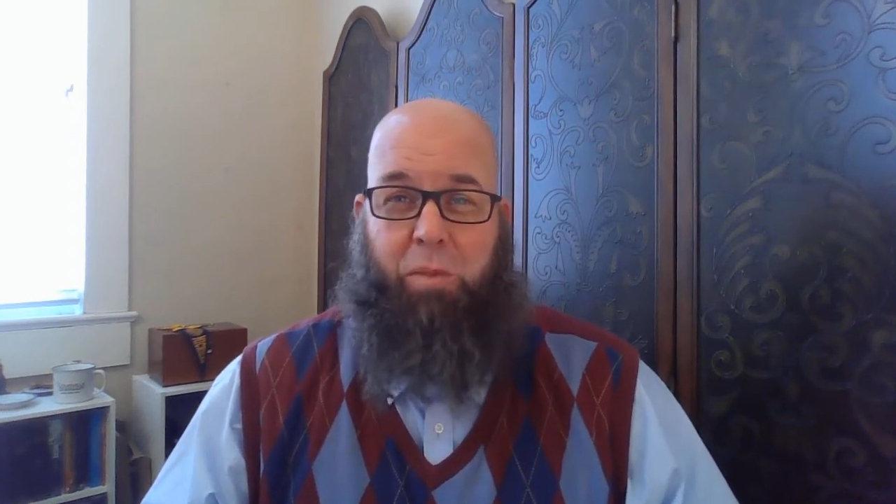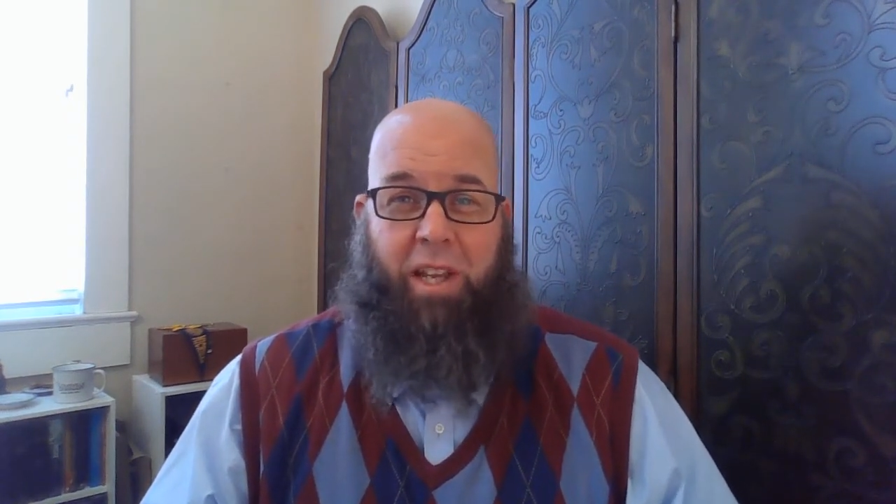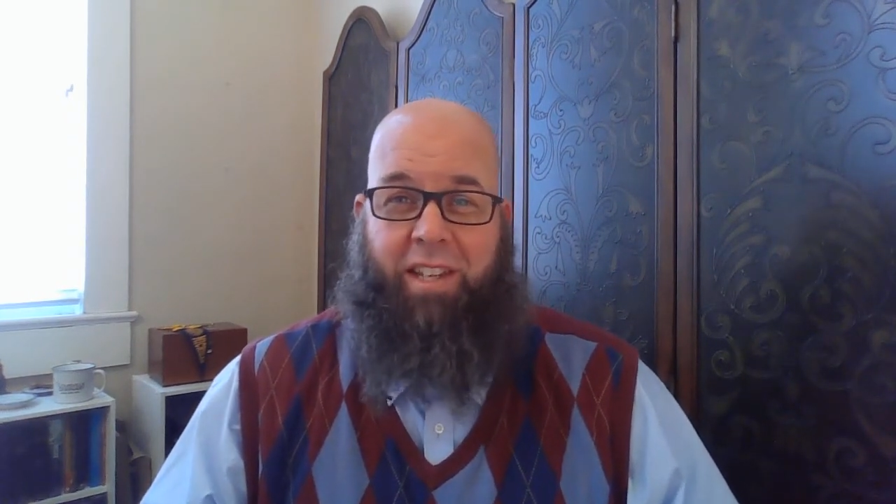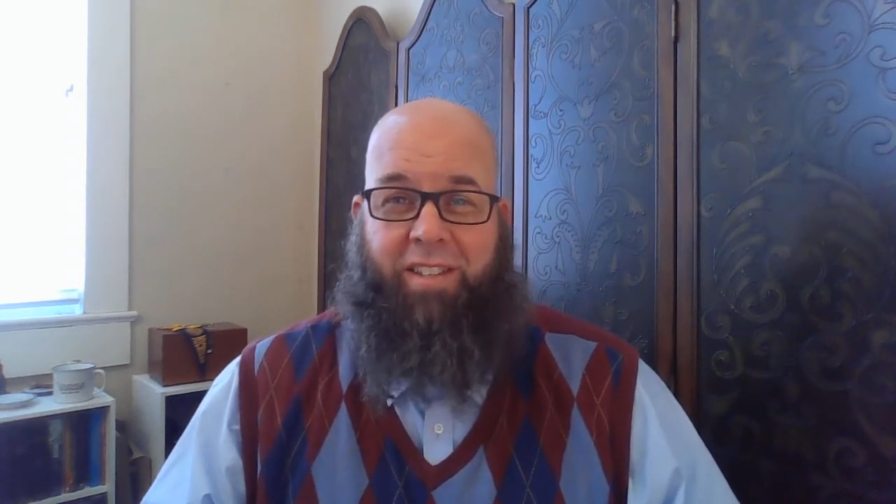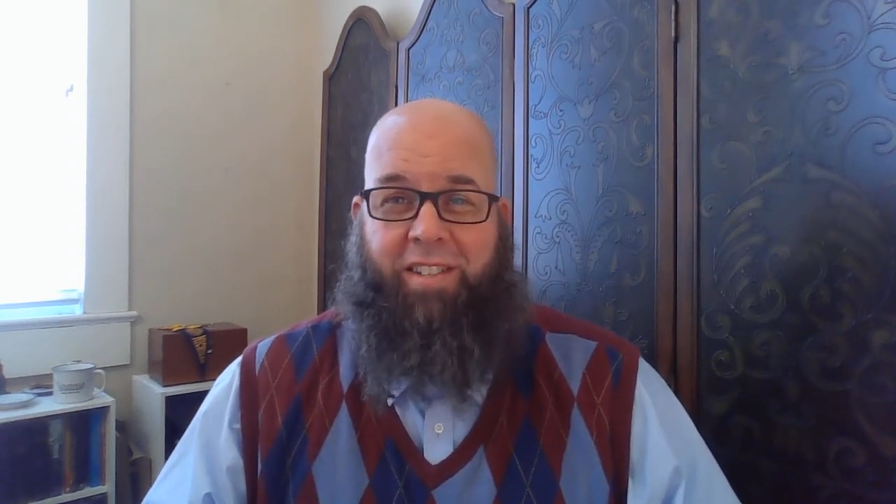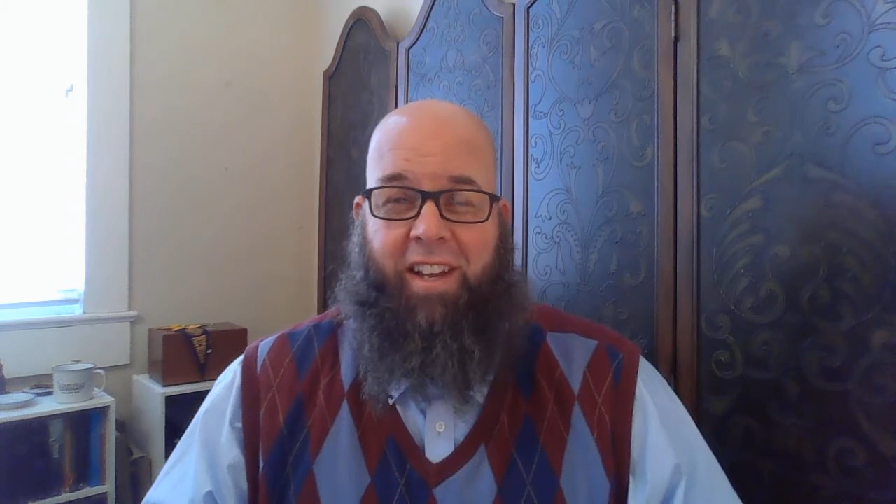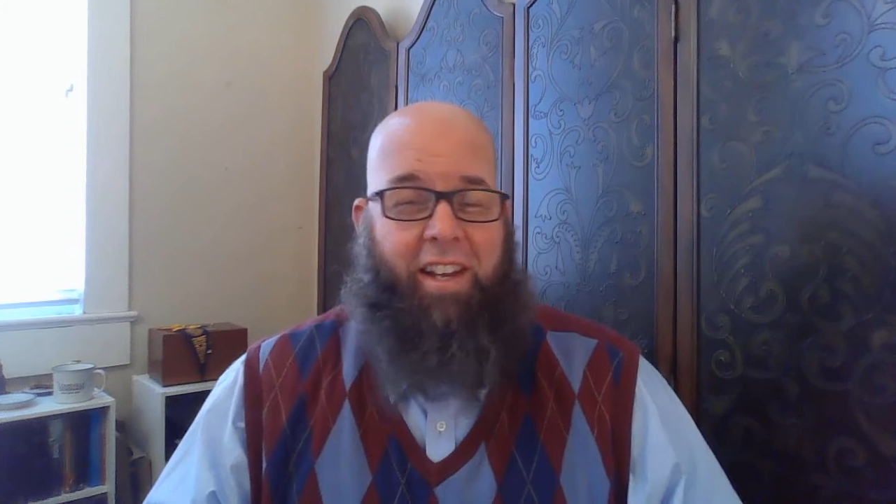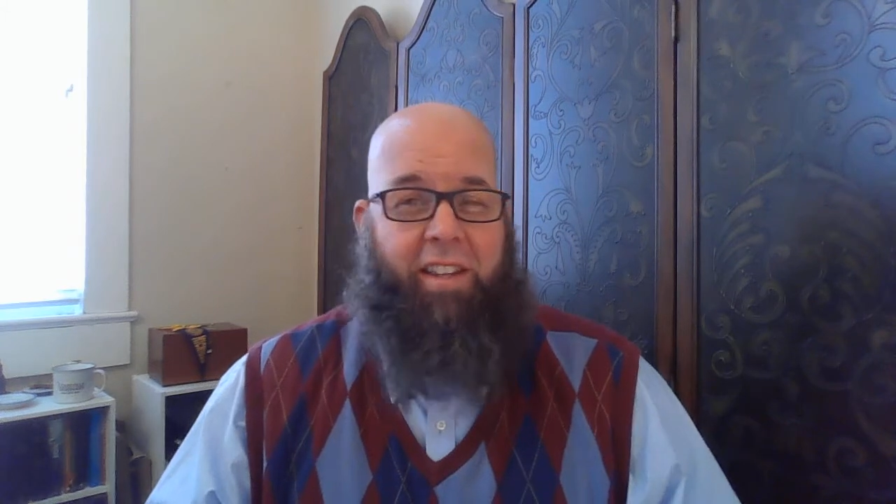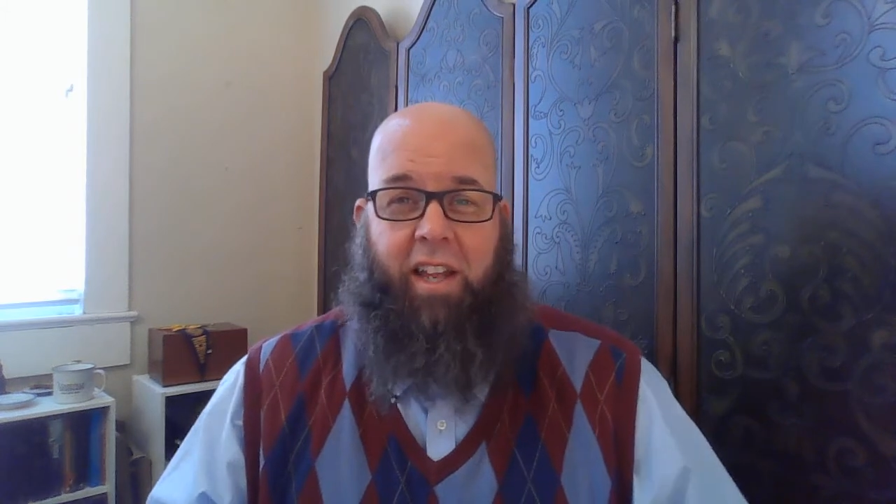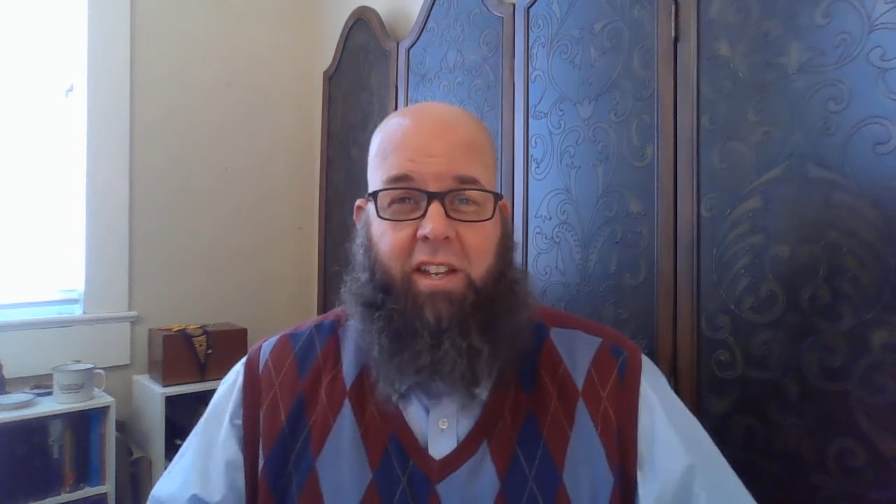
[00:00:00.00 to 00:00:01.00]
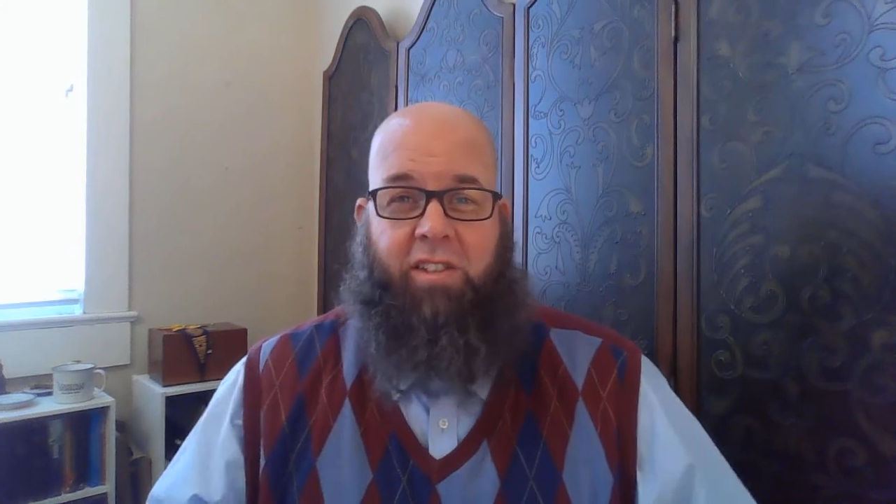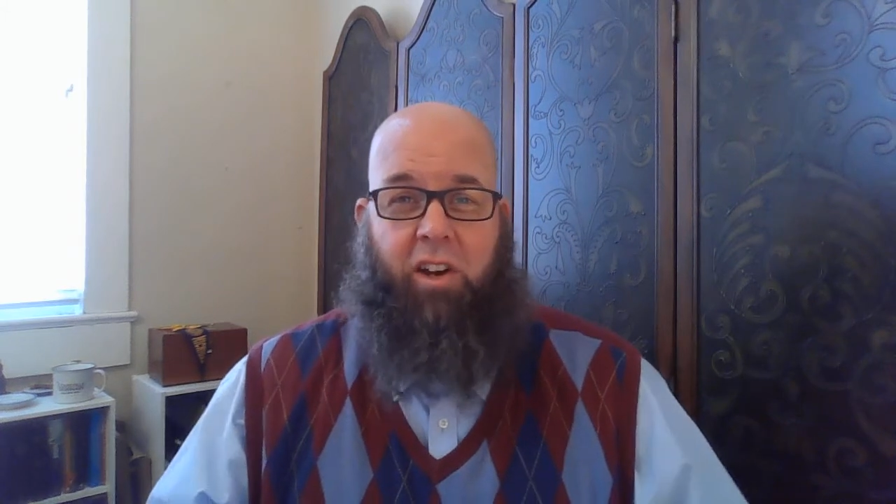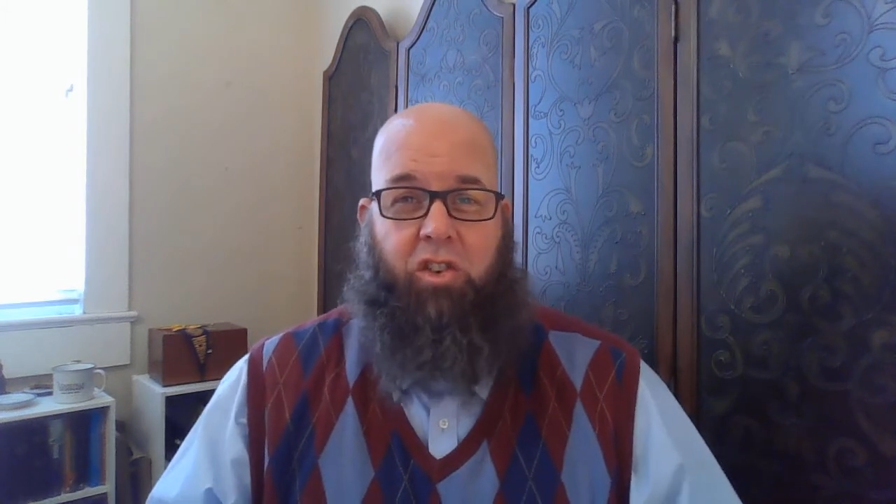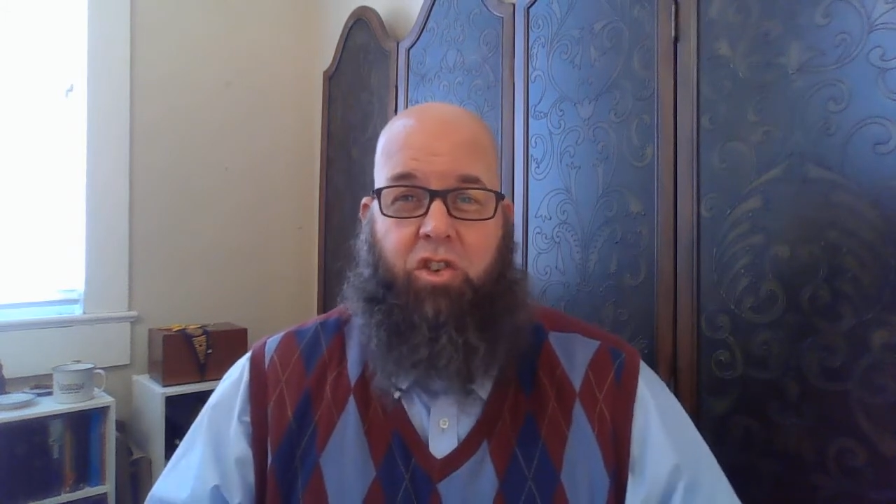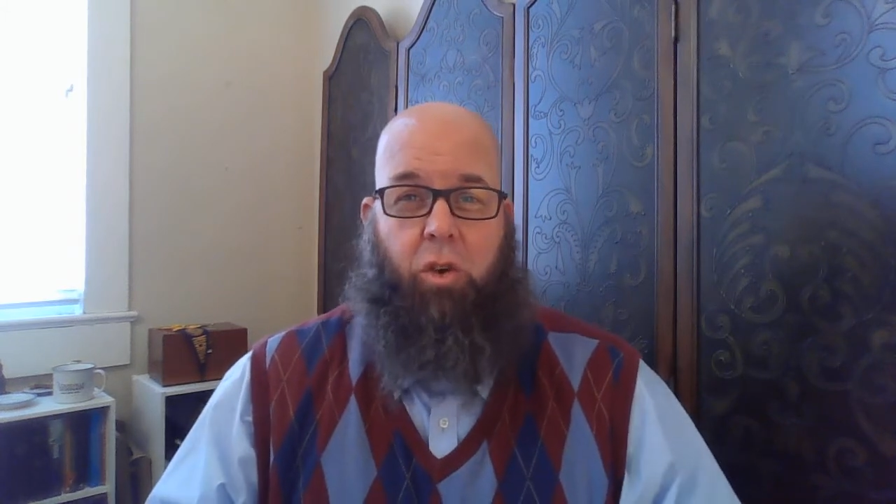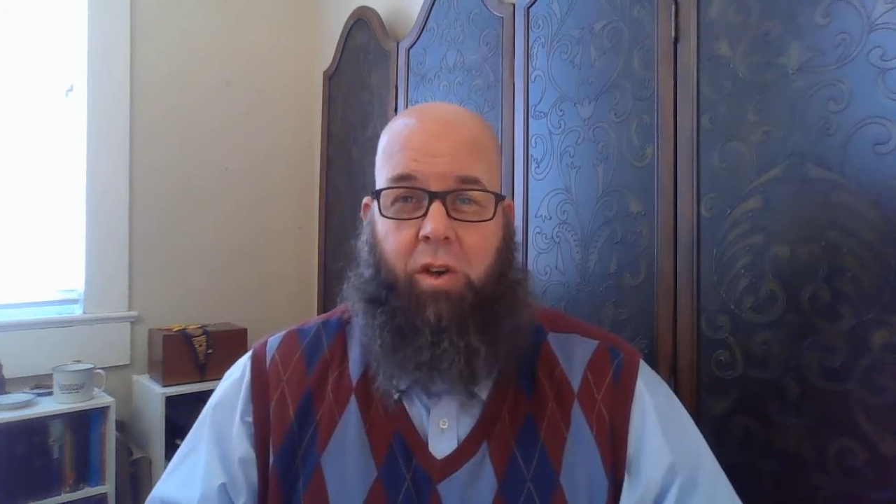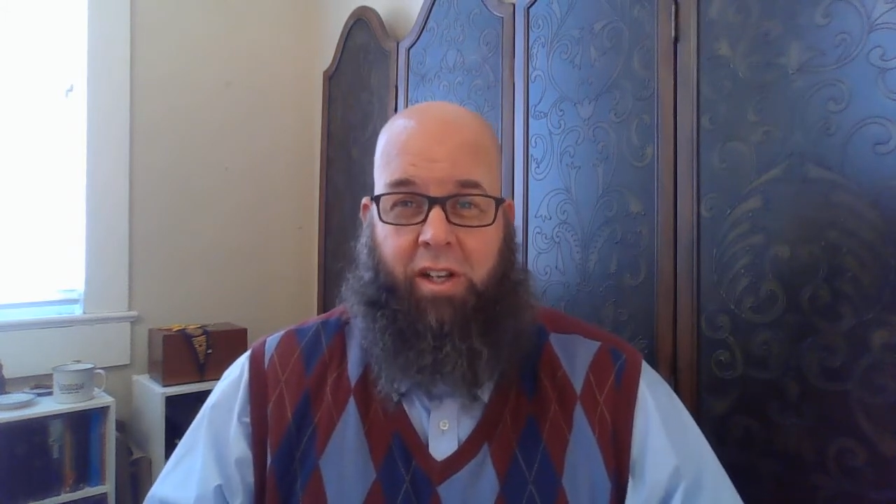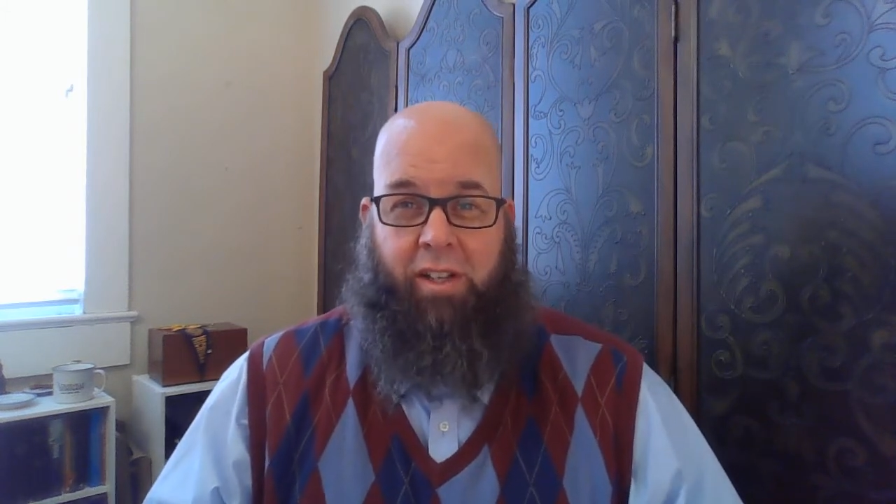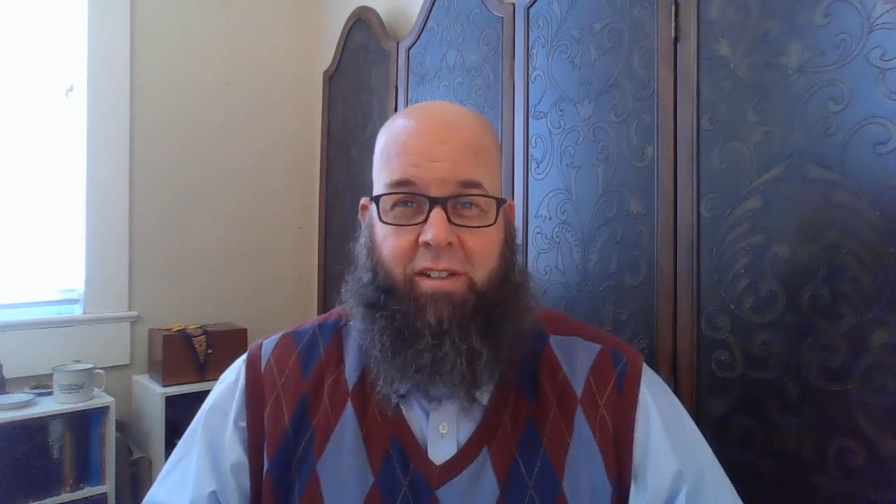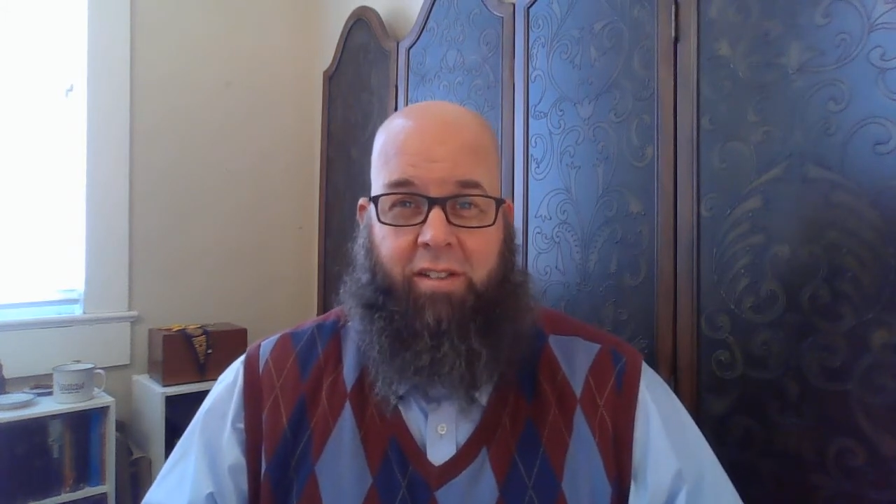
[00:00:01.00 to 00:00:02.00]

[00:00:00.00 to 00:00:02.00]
peace, that is our joy,